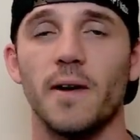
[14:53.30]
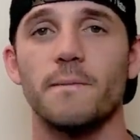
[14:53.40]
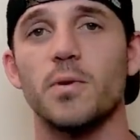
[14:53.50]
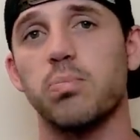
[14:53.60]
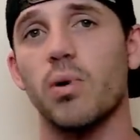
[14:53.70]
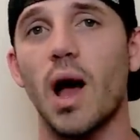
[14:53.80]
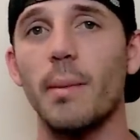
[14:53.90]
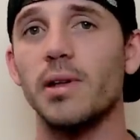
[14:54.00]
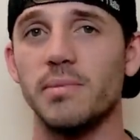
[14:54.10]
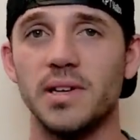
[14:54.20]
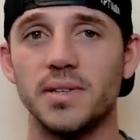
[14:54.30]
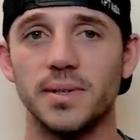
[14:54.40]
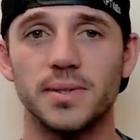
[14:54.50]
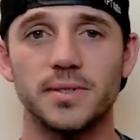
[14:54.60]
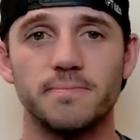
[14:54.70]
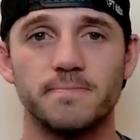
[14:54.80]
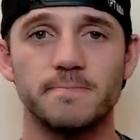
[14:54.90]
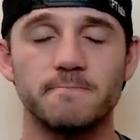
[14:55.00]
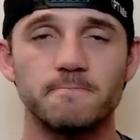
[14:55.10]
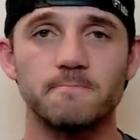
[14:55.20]
The problem is,
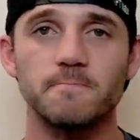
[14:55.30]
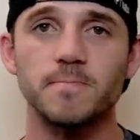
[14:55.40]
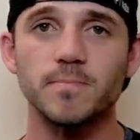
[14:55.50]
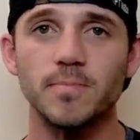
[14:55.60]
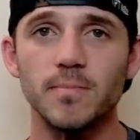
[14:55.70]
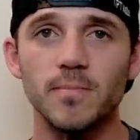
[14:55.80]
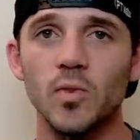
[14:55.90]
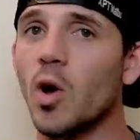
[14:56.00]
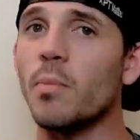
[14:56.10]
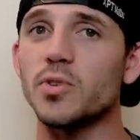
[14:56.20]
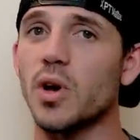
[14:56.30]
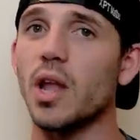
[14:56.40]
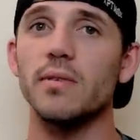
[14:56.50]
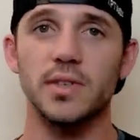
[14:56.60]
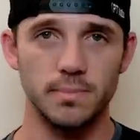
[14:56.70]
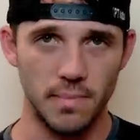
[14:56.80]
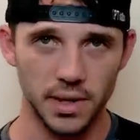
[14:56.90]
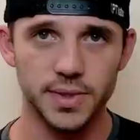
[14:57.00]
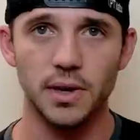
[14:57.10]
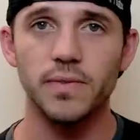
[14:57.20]
almost all of us,
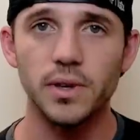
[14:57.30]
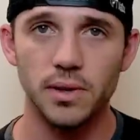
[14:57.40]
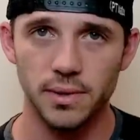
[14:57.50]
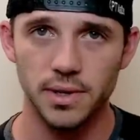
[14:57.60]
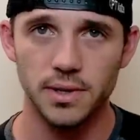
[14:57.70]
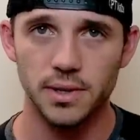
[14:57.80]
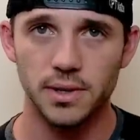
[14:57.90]
myself included,